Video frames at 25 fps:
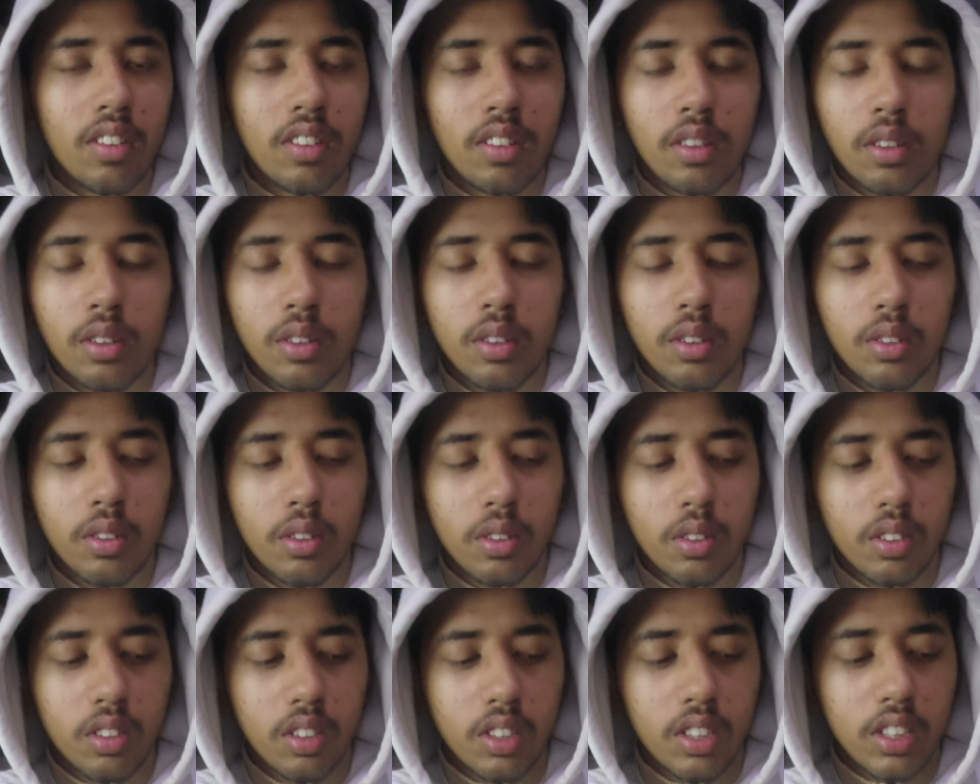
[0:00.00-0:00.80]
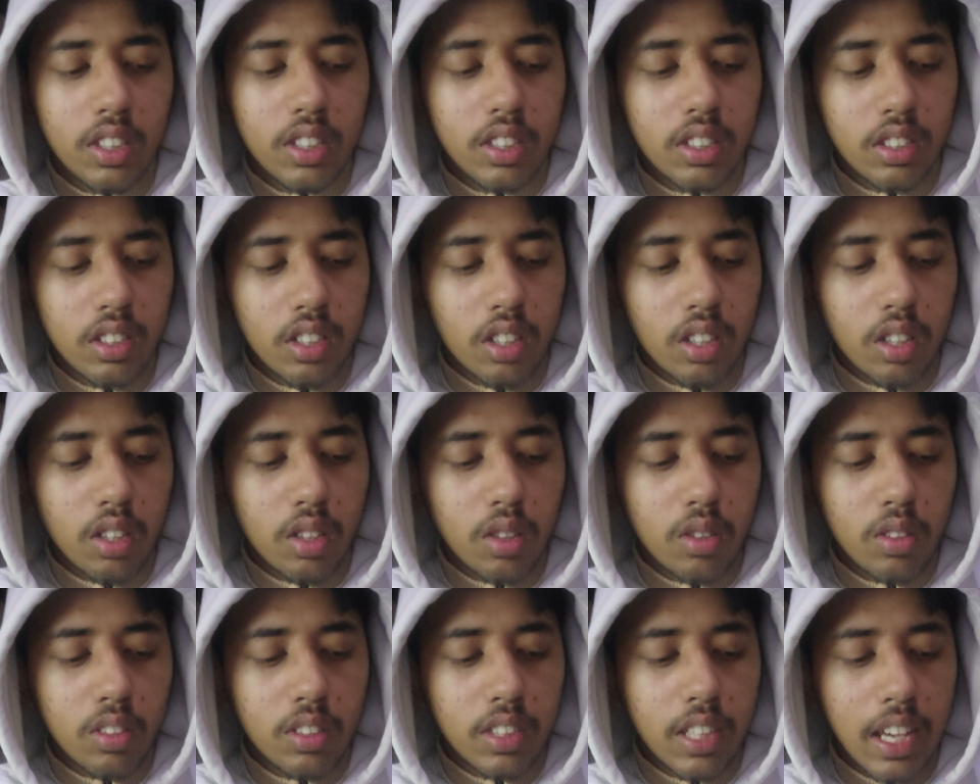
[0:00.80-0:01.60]
No, this
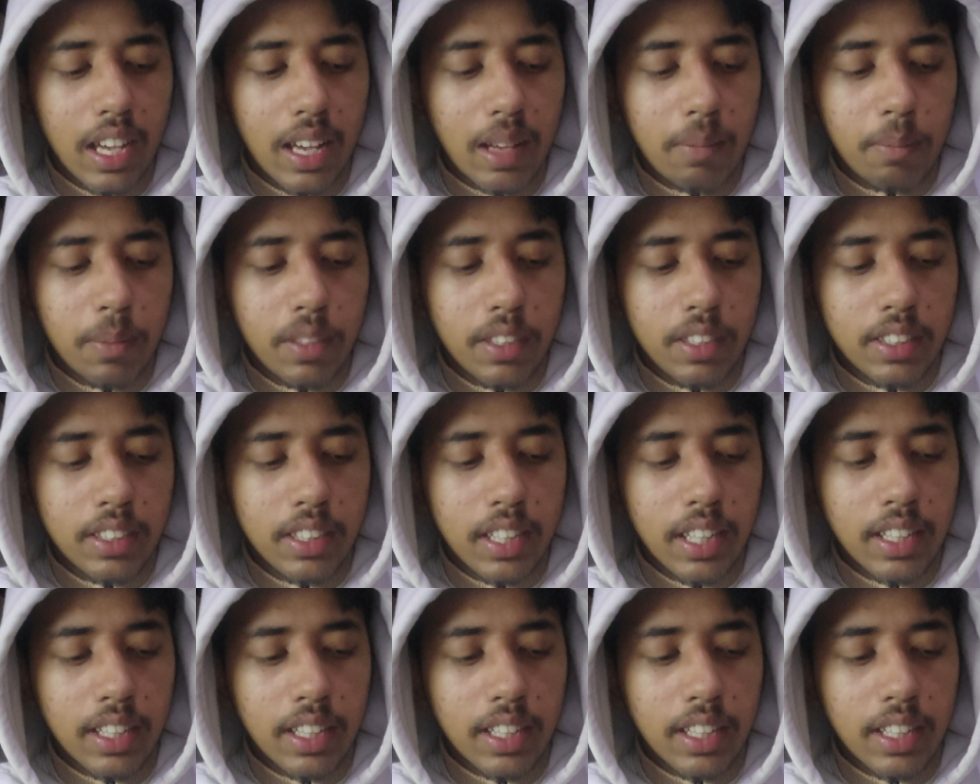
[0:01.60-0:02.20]
always happens.